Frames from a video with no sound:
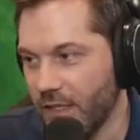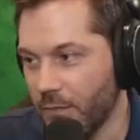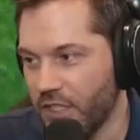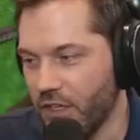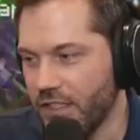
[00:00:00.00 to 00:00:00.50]
I'm
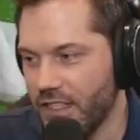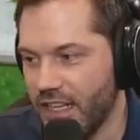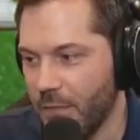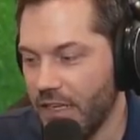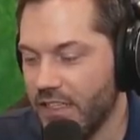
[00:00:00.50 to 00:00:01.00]
sure it's in
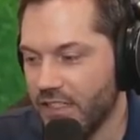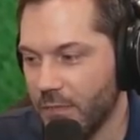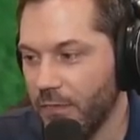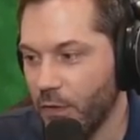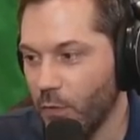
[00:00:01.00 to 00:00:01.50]
the ME system
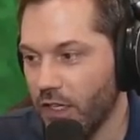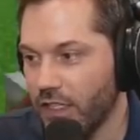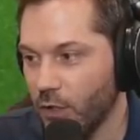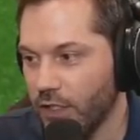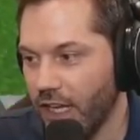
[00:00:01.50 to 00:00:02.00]
if you wanted to
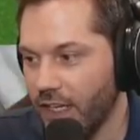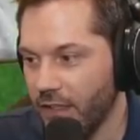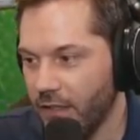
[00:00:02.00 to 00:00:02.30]
look at it.